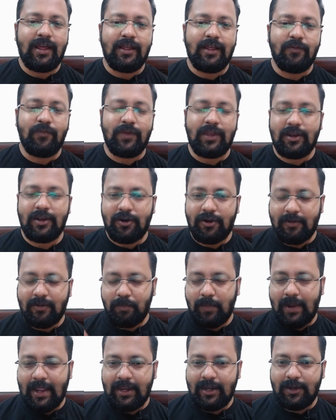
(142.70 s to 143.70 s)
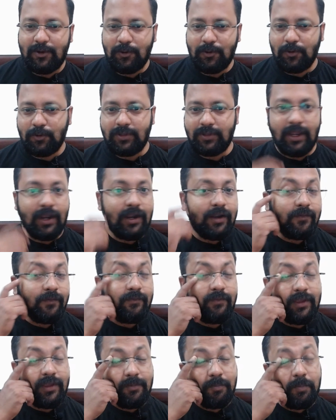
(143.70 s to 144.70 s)
We are not planning to do that.
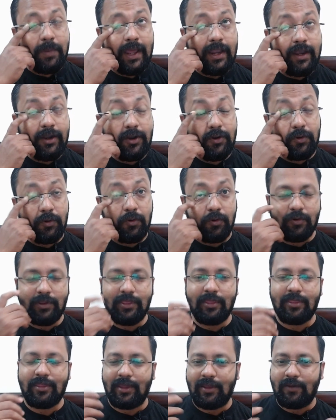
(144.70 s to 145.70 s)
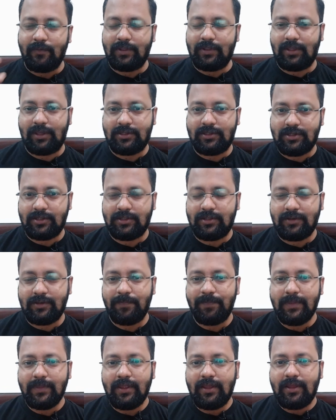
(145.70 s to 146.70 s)
We are planning to go in sync with each other,
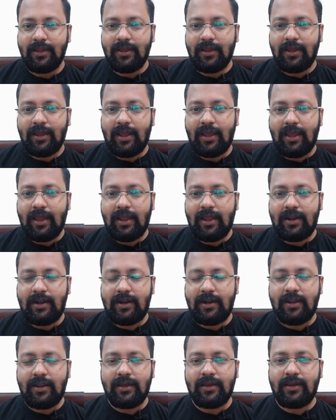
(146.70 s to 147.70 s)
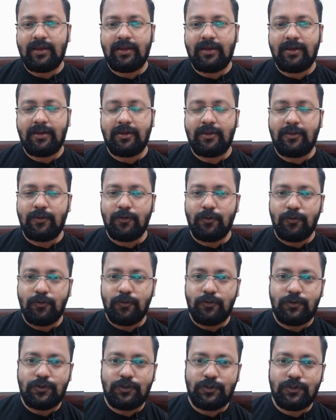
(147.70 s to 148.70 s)
and
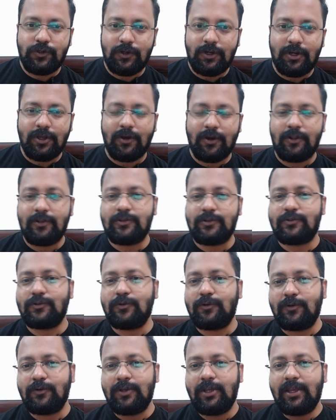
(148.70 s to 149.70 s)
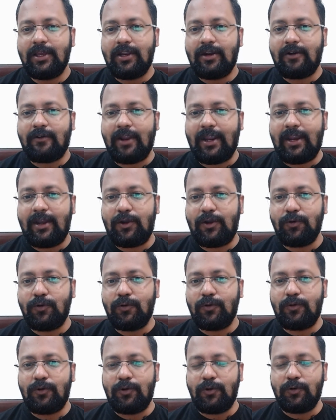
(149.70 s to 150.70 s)
you should also try
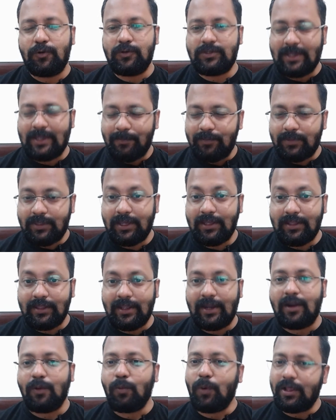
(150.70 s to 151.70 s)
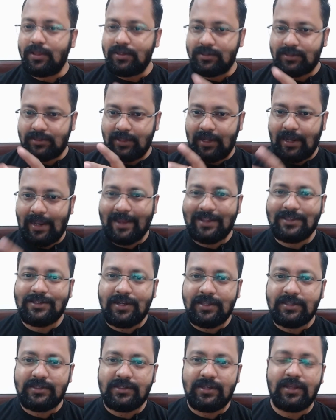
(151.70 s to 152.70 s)
to do something that once the lecture
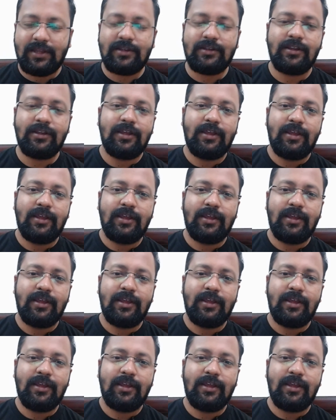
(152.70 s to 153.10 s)
is done,